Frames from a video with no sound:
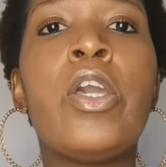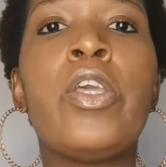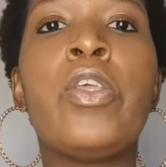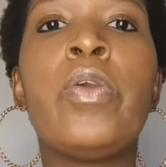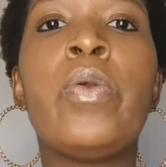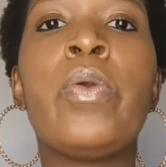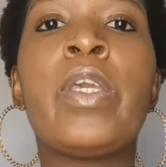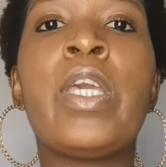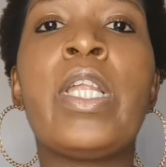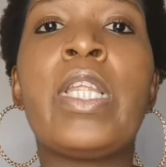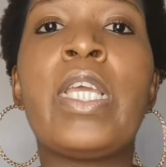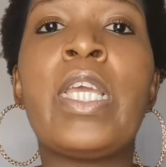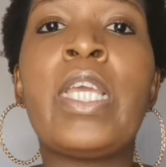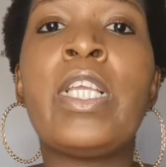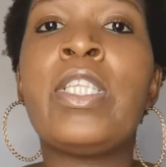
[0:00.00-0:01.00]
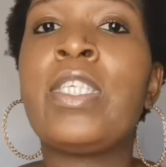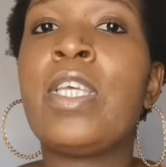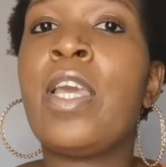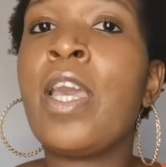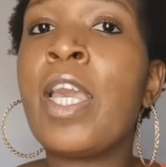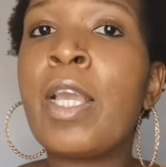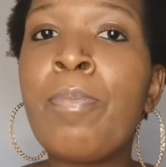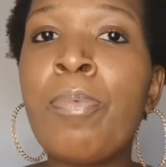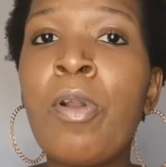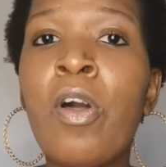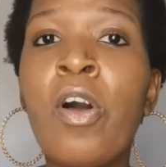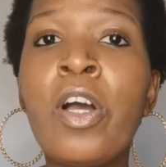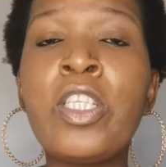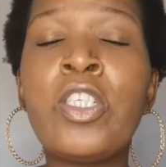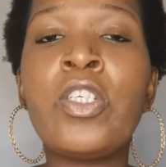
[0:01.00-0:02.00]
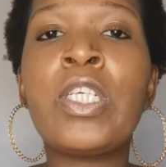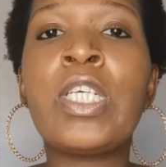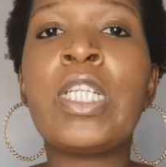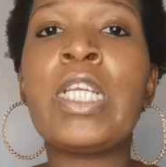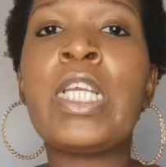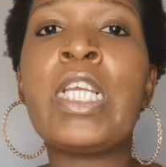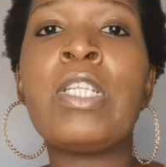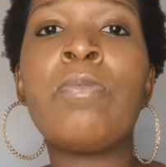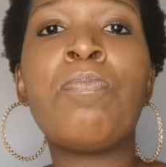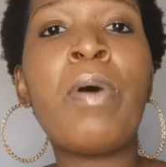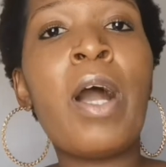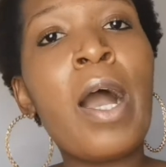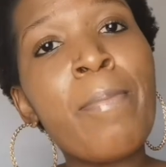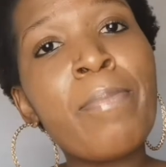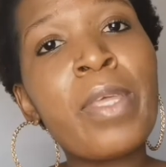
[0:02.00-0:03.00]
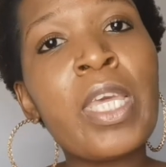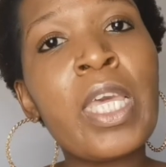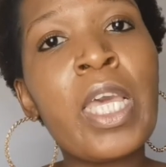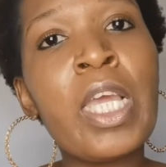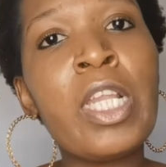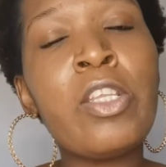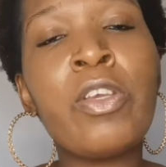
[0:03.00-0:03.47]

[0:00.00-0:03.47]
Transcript: You can eat eggplant, you can eat pumpkin,